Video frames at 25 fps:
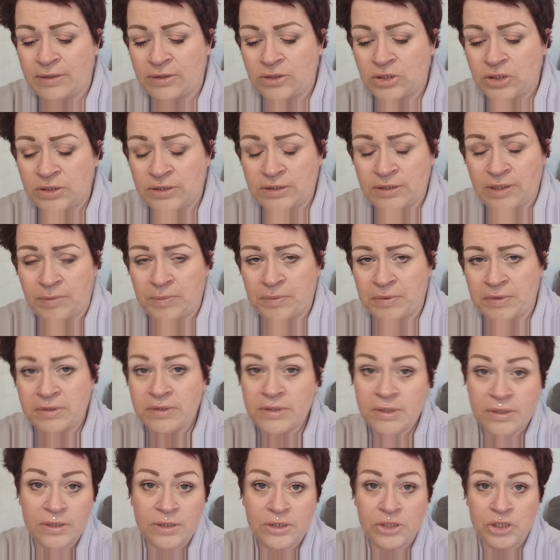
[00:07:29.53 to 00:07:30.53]
Just happens
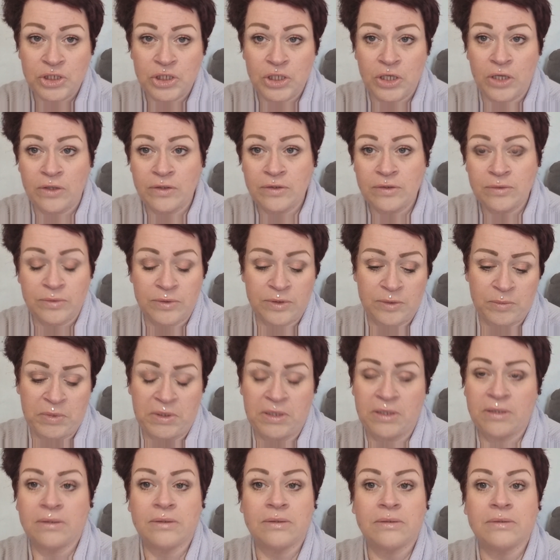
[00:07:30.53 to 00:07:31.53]
that this chance was a
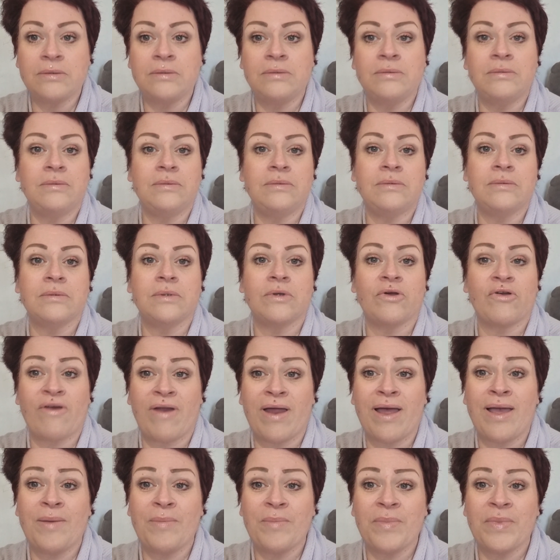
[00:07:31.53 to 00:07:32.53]
bit
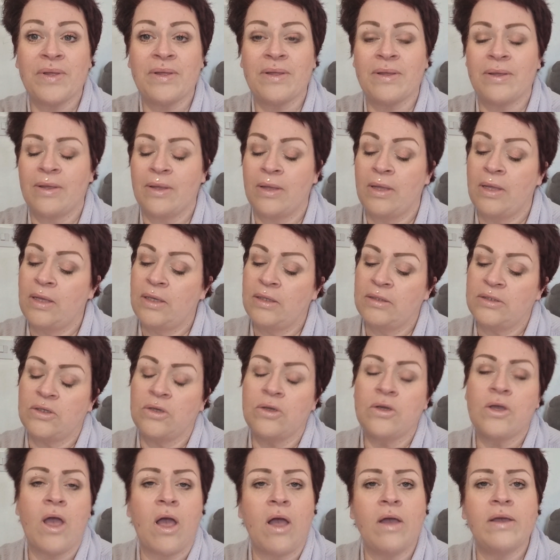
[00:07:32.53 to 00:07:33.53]
crap. So
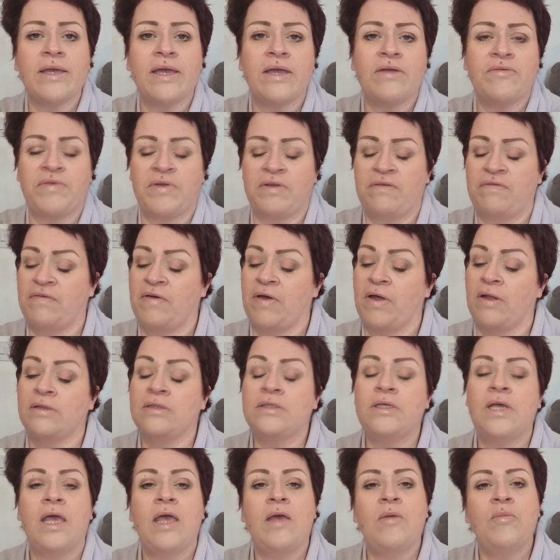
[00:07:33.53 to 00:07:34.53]
you can't get a
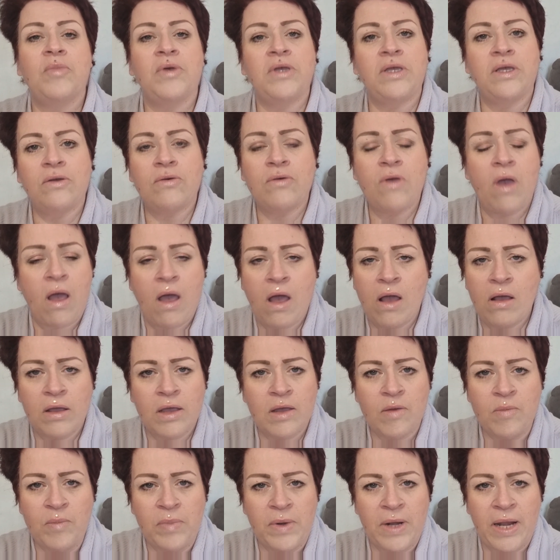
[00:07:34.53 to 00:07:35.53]
refund, but you can't
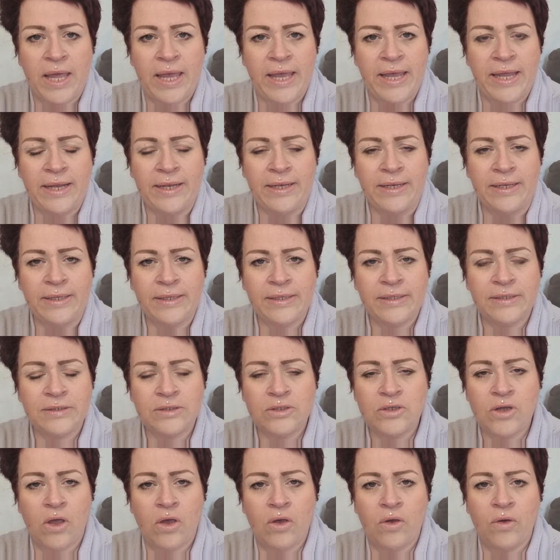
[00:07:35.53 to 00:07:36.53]
complain. There's
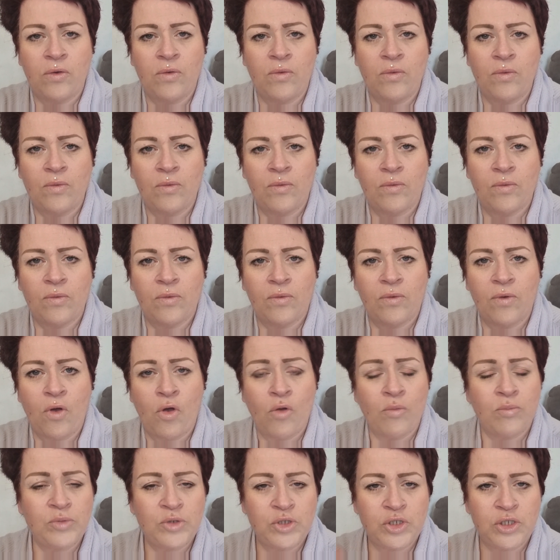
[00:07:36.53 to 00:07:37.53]
no
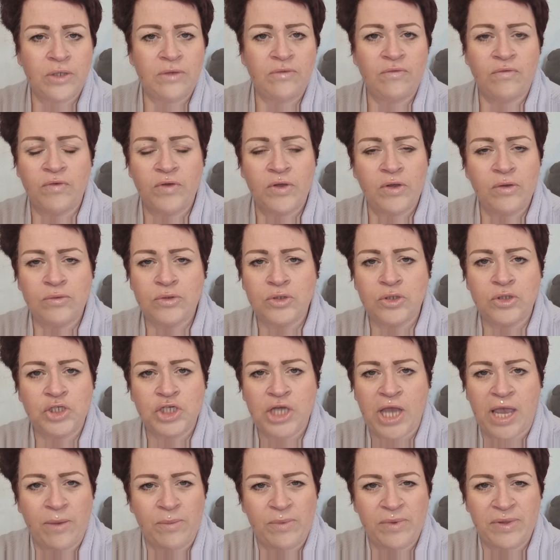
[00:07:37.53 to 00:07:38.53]
option for you to
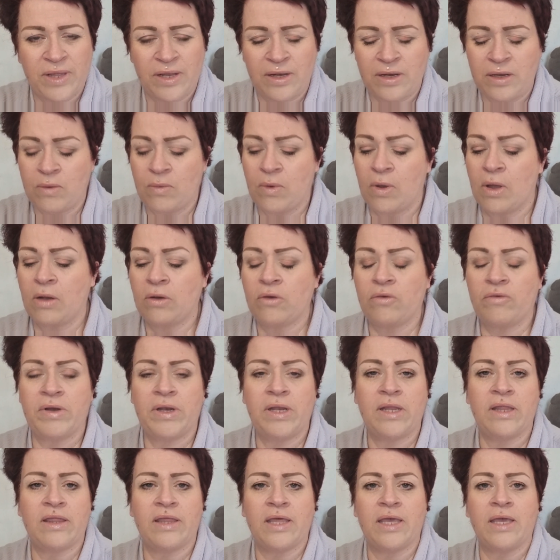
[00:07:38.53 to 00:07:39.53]
chat with anyone or
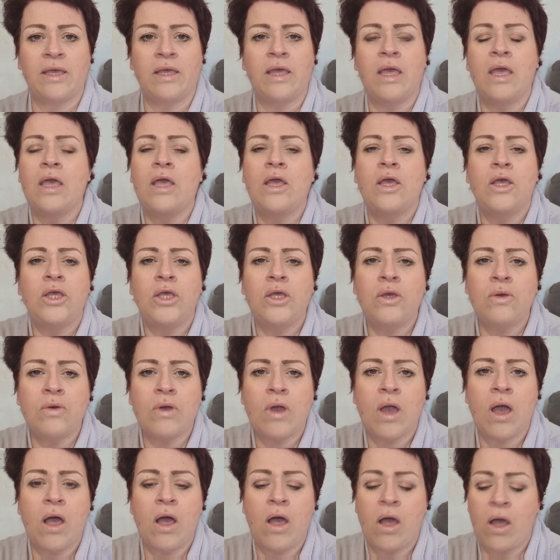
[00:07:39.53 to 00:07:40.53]
anything. You
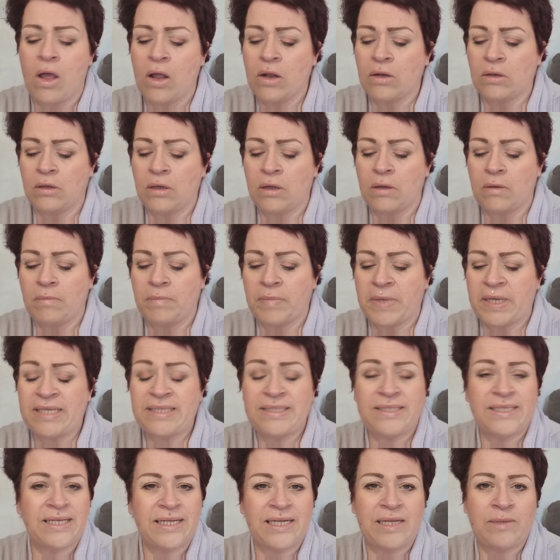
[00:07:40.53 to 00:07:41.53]
can't
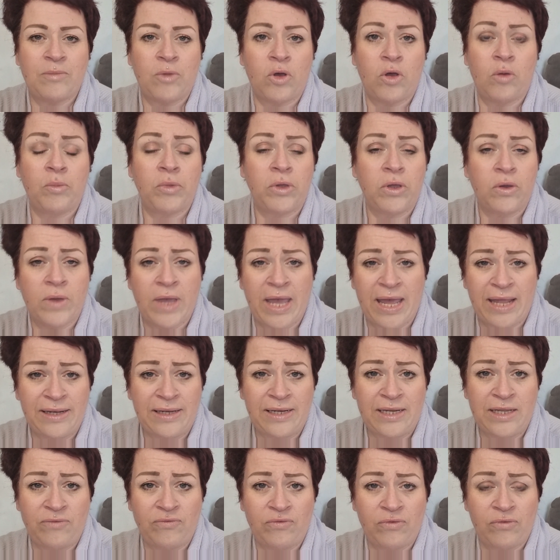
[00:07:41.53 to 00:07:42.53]
basically moan, but you
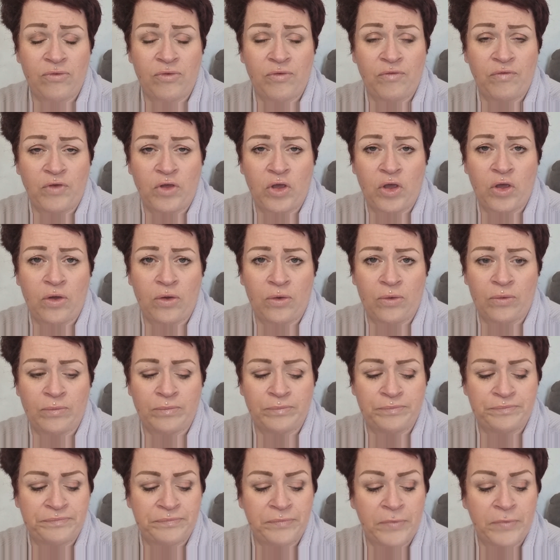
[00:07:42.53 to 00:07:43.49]
can leave a review.